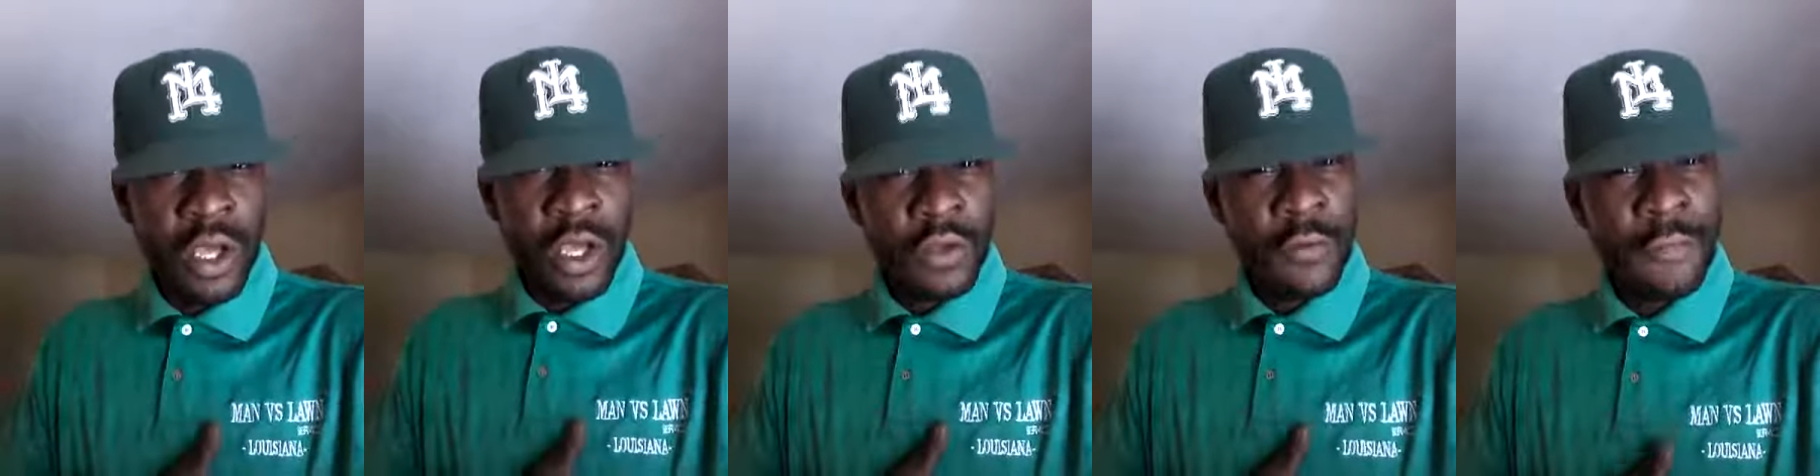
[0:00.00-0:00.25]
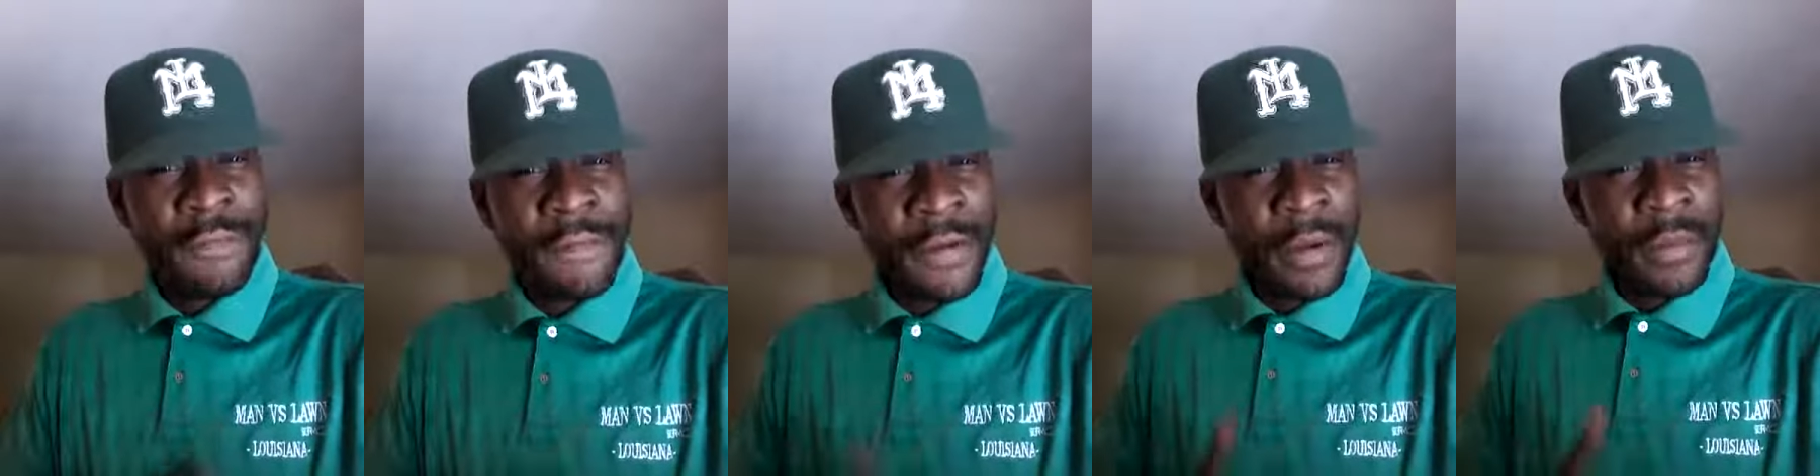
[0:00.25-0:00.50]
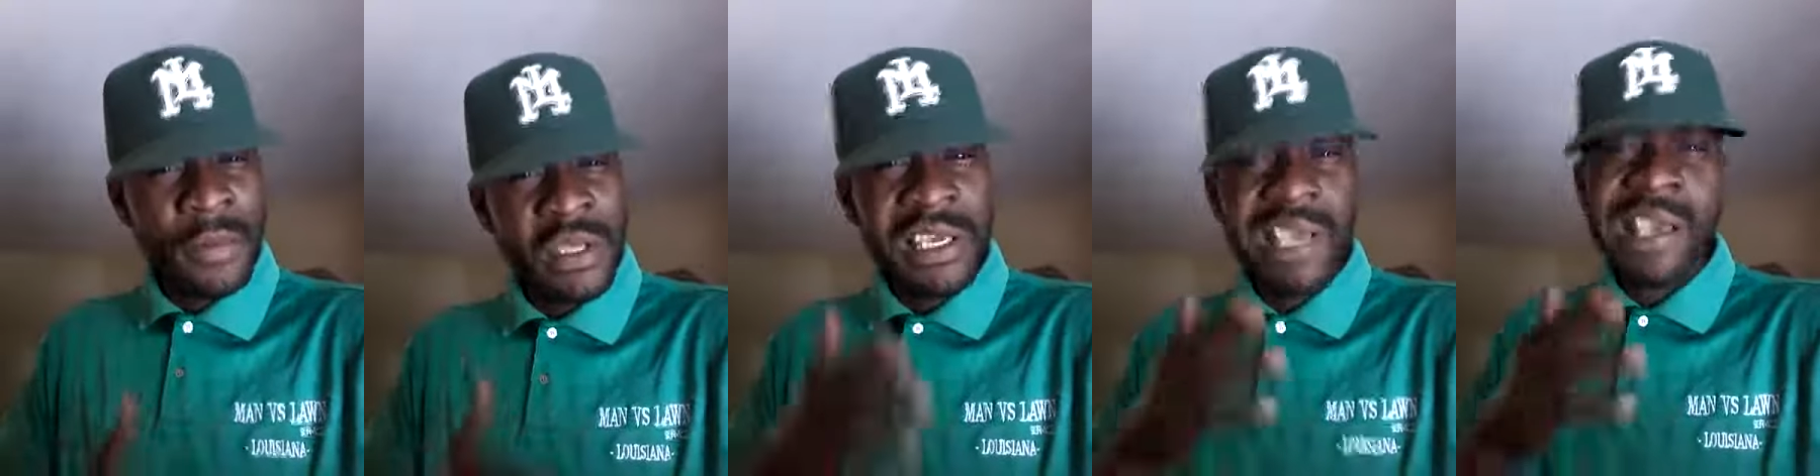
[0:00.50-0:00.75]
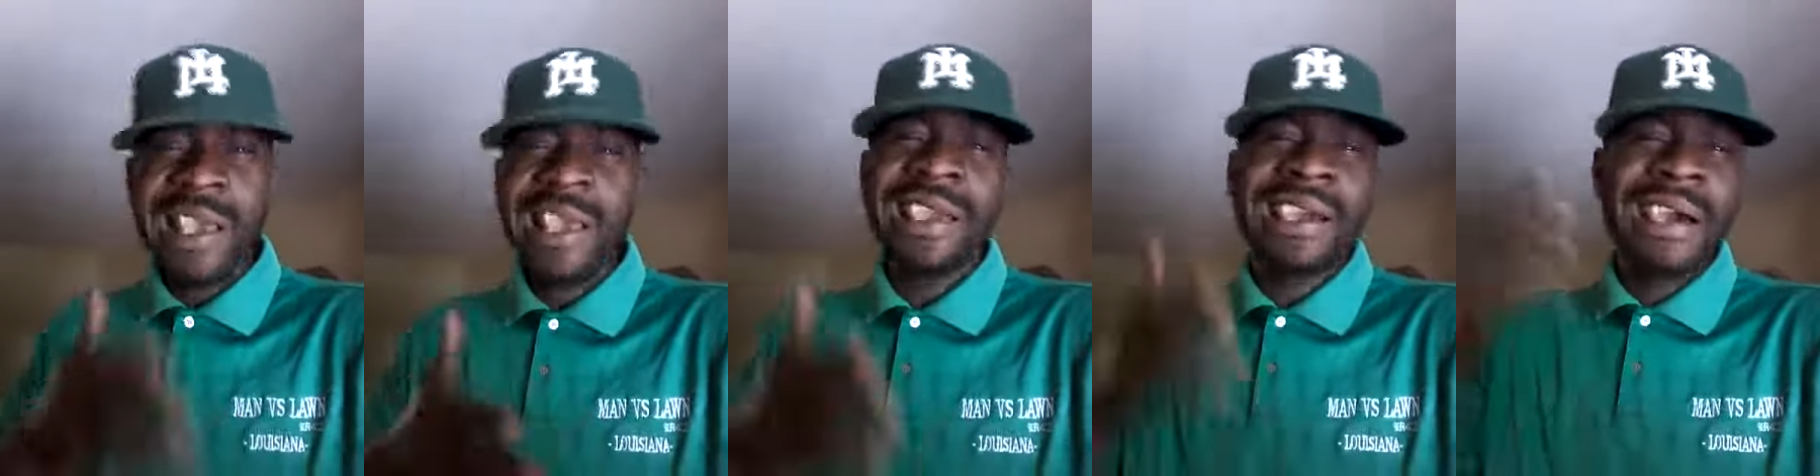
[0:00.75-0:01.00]
You feel me?
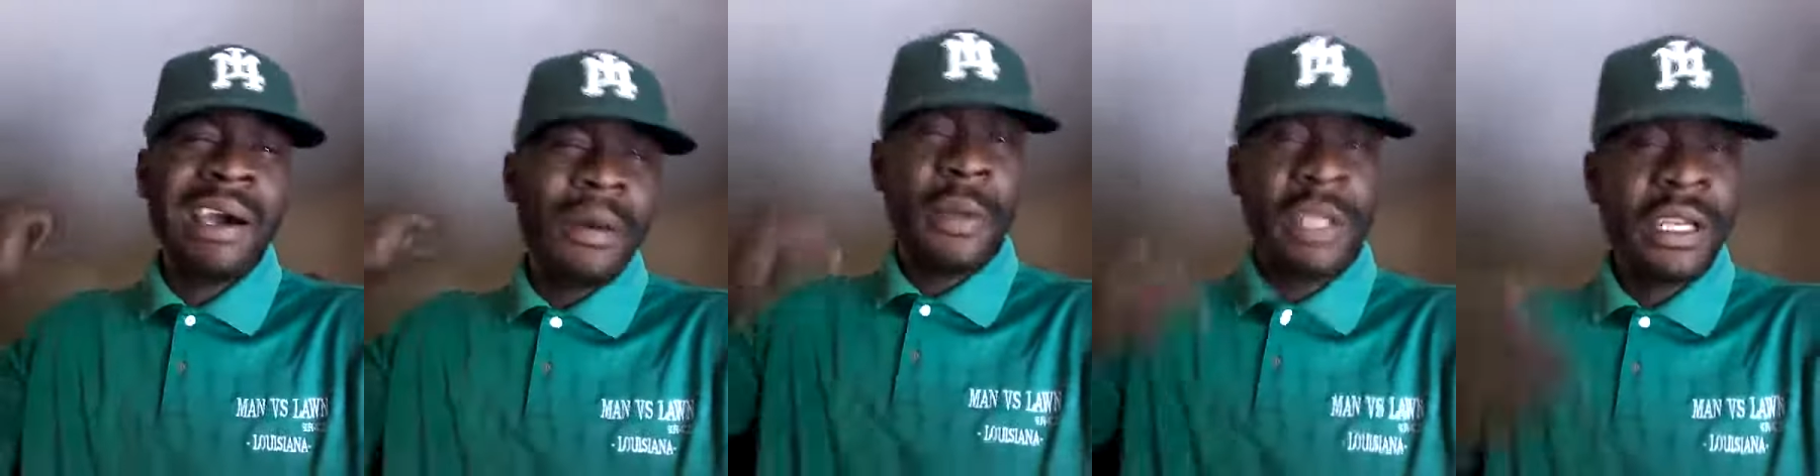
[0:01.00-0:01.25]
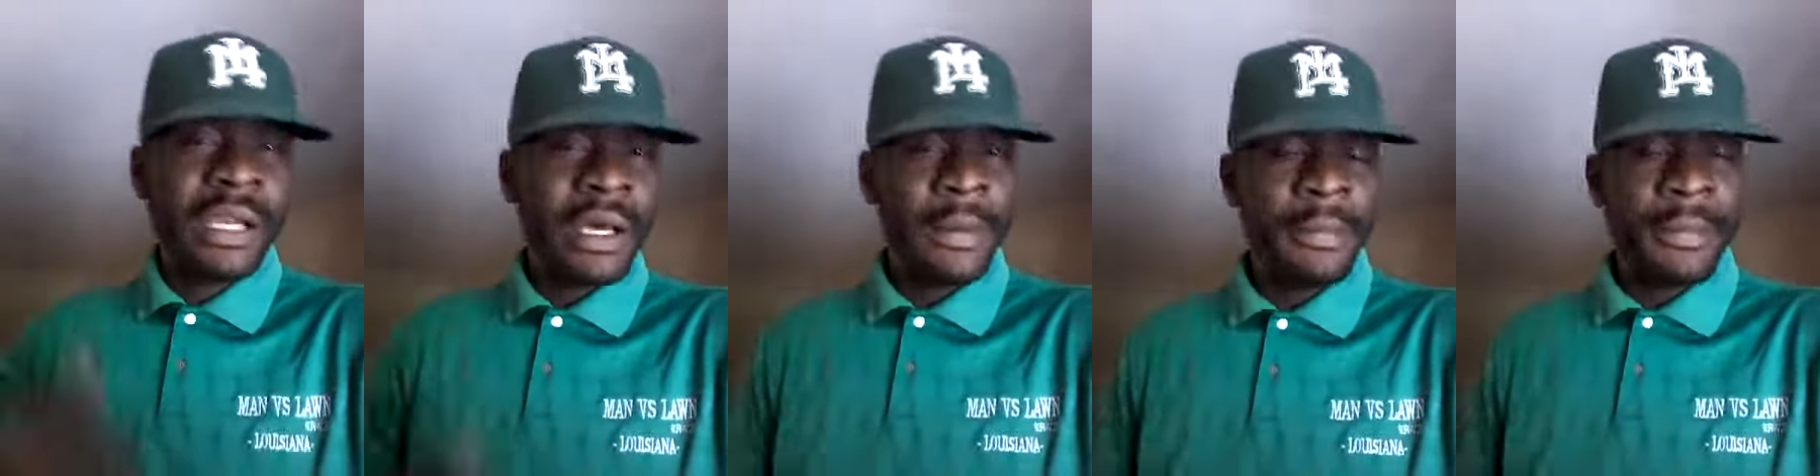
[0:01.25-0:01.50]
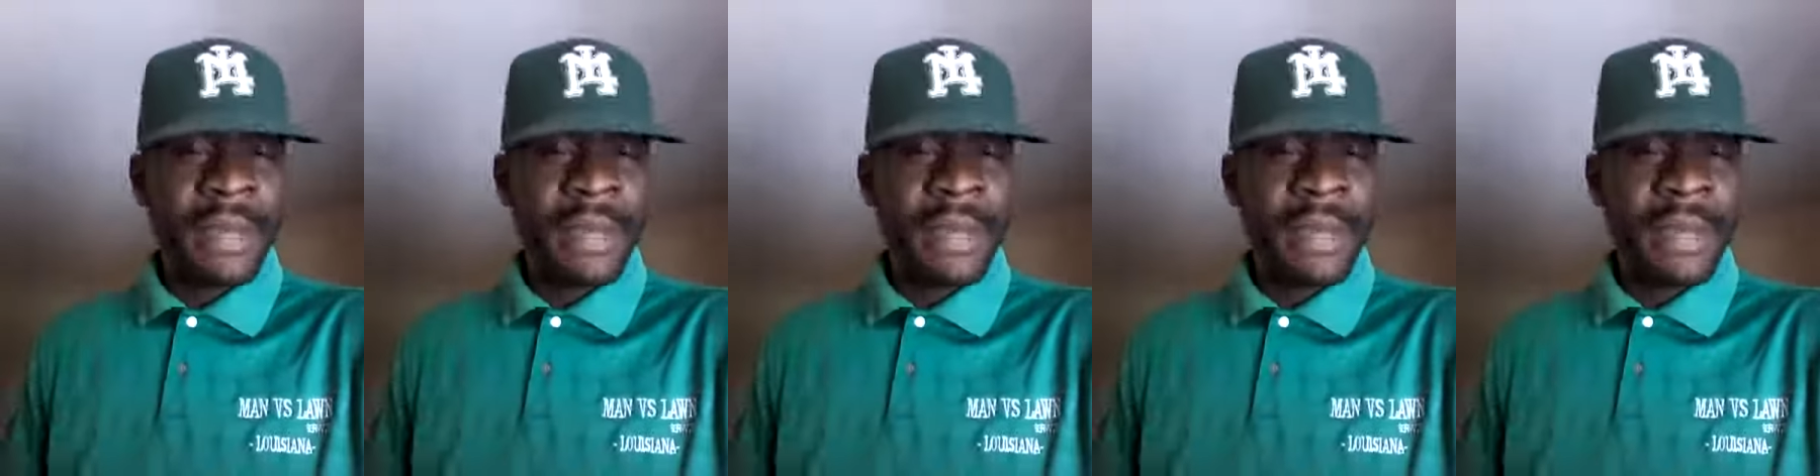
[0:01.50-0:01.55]
And coming up,